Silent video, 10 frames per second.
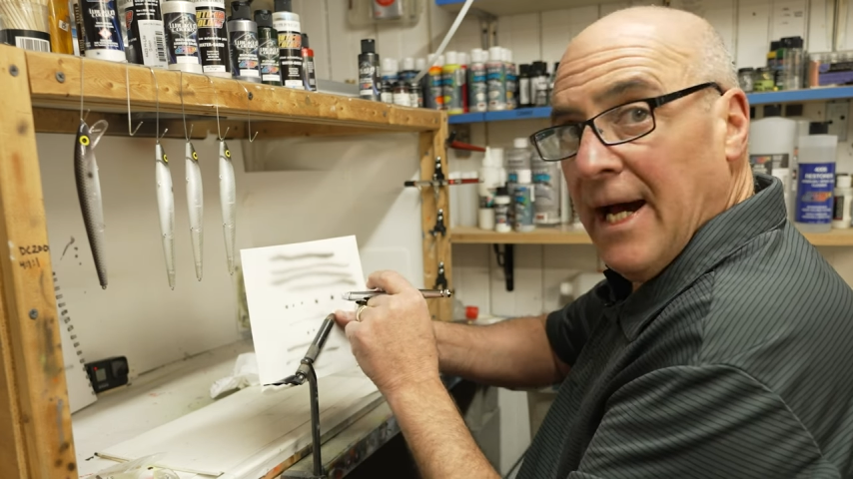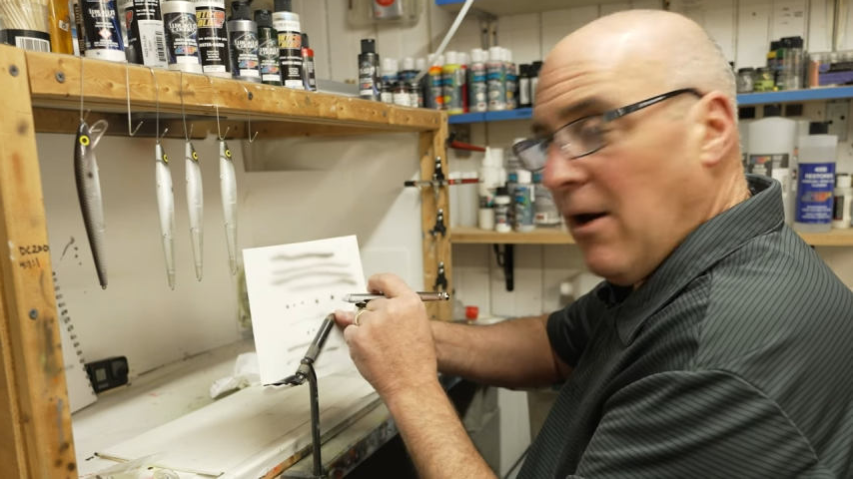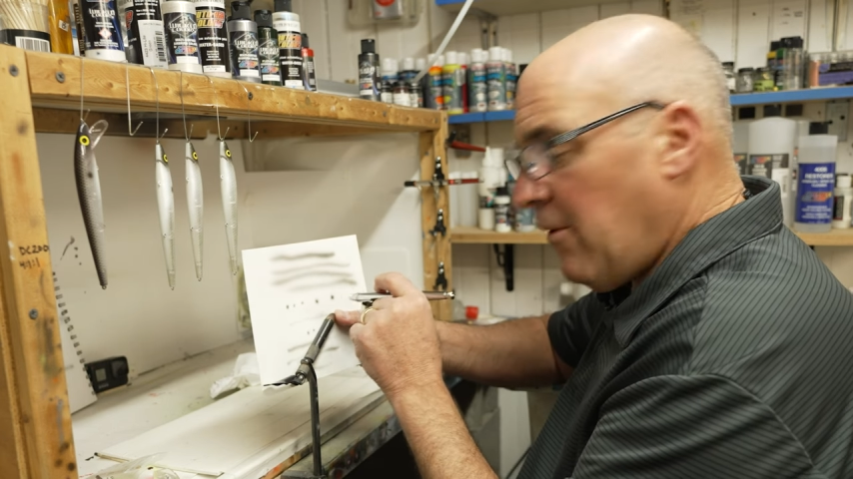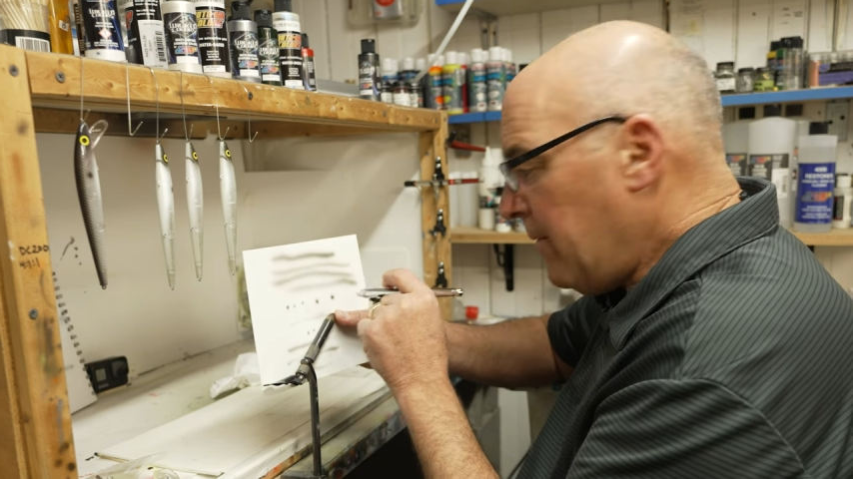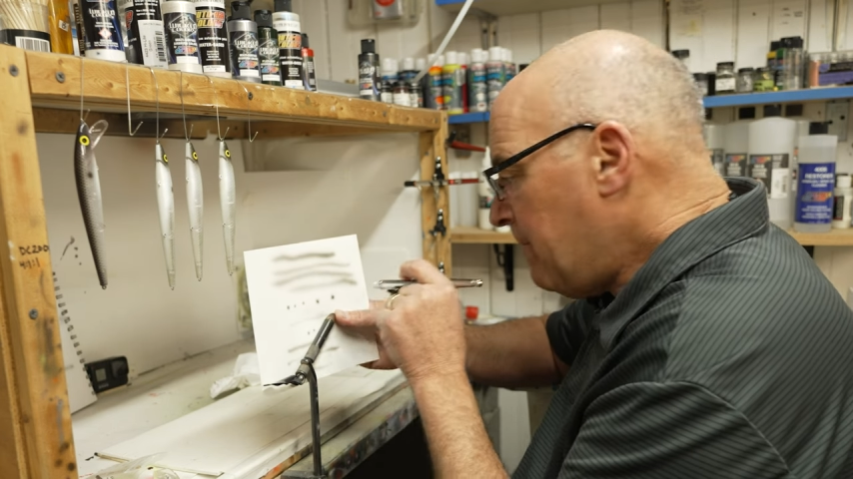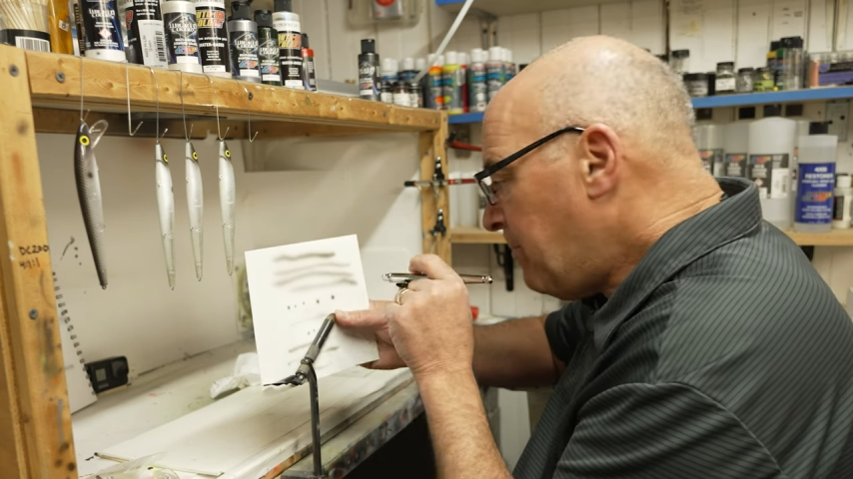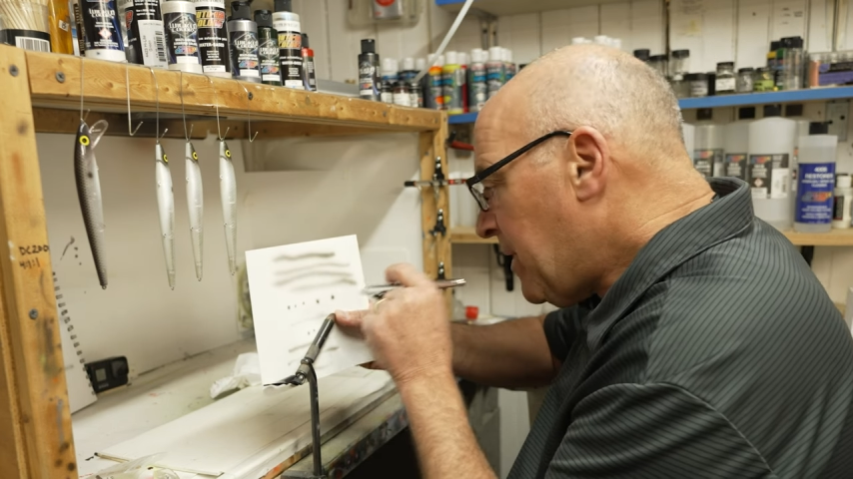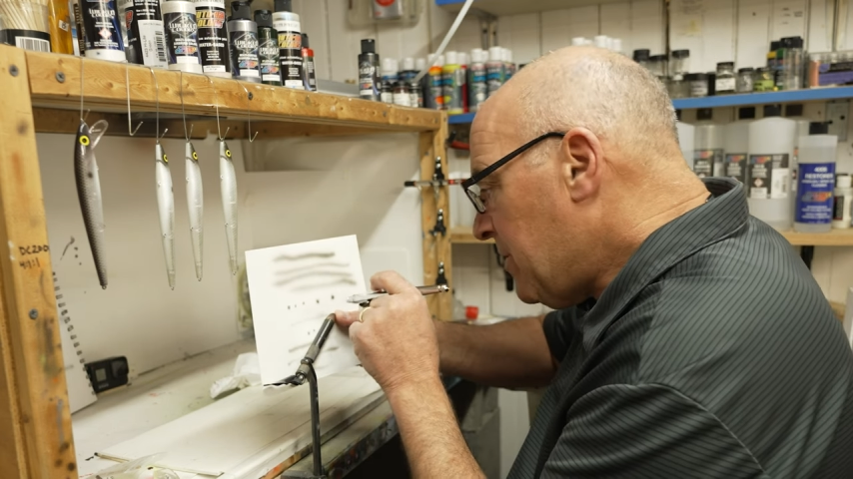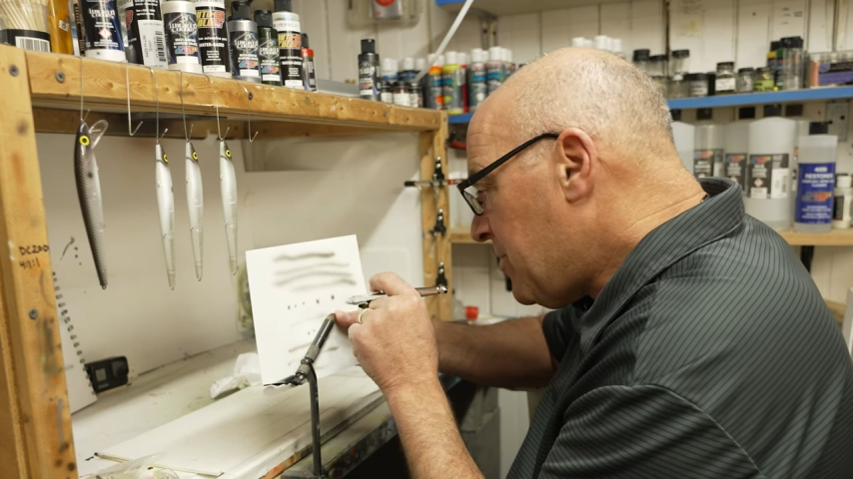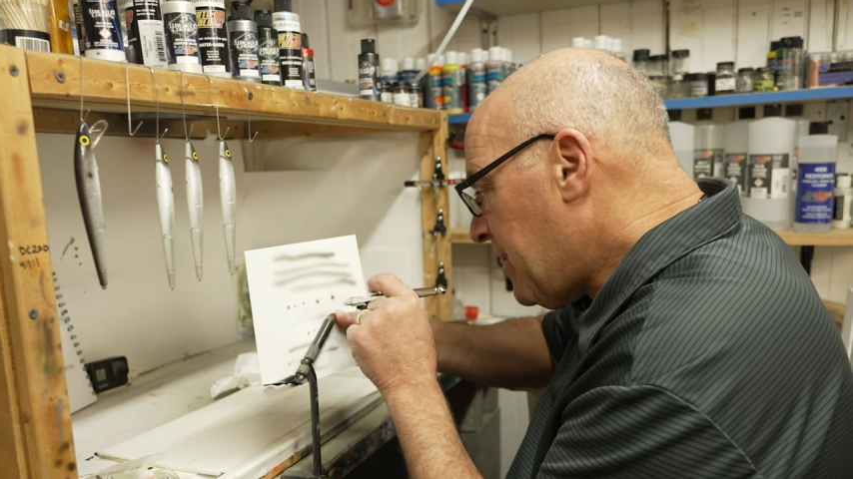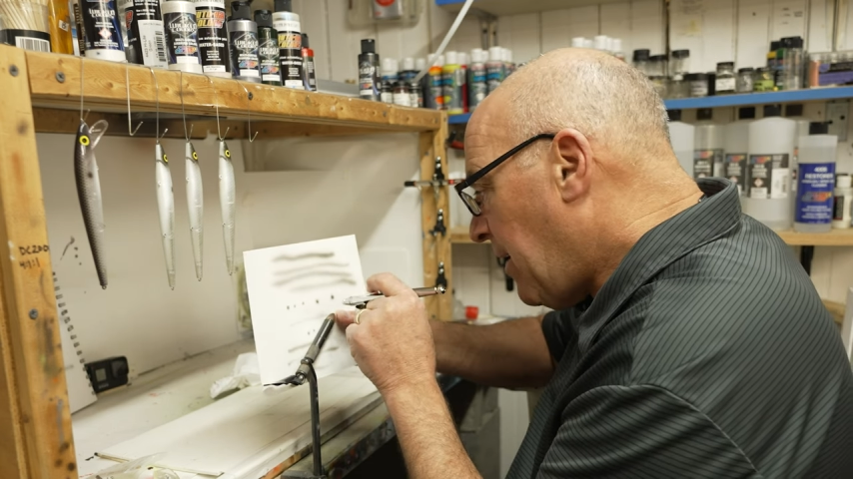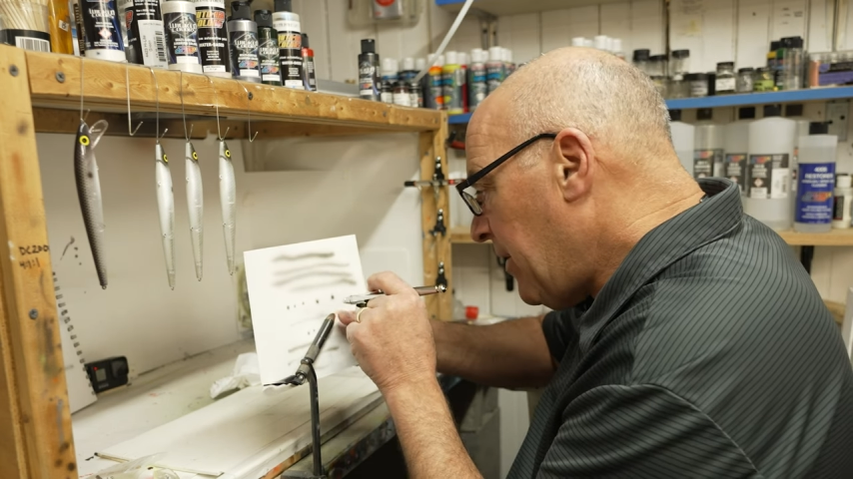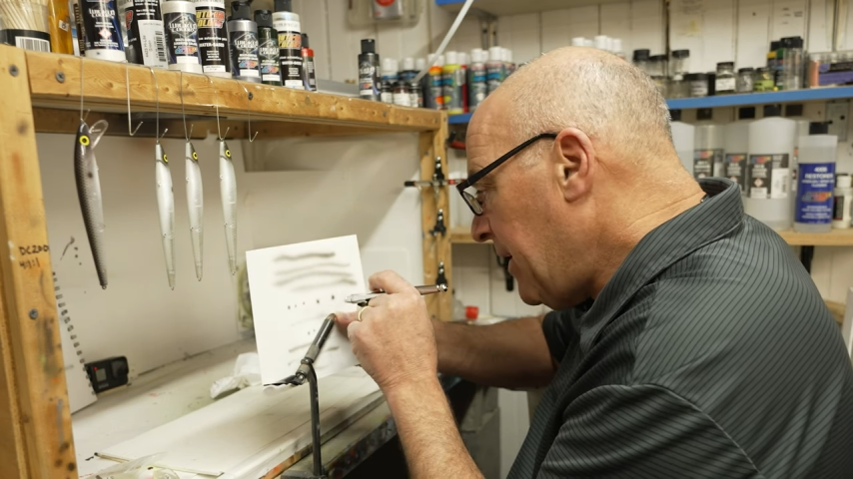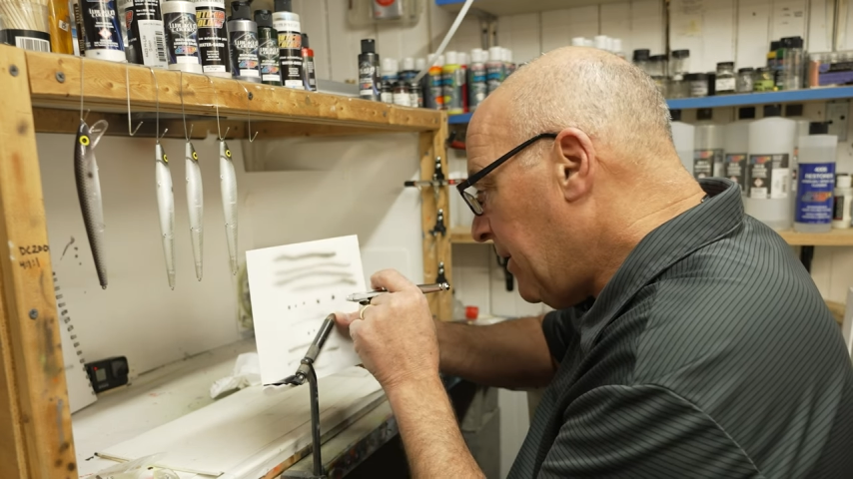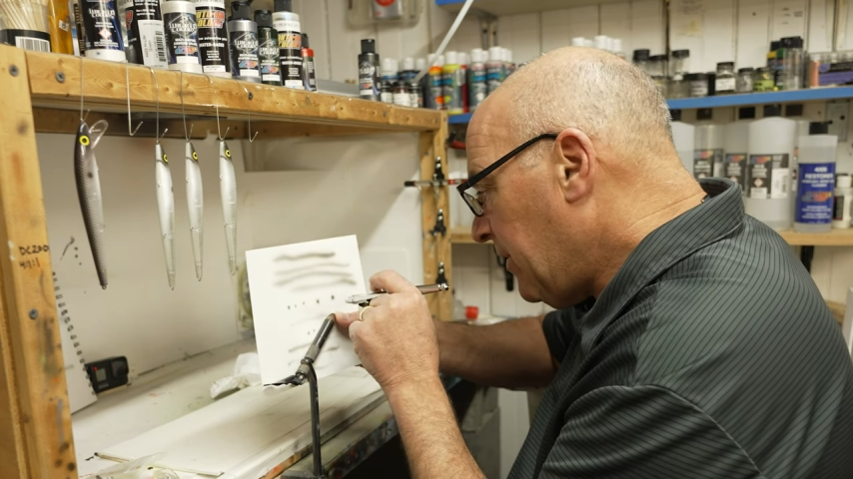out, start in a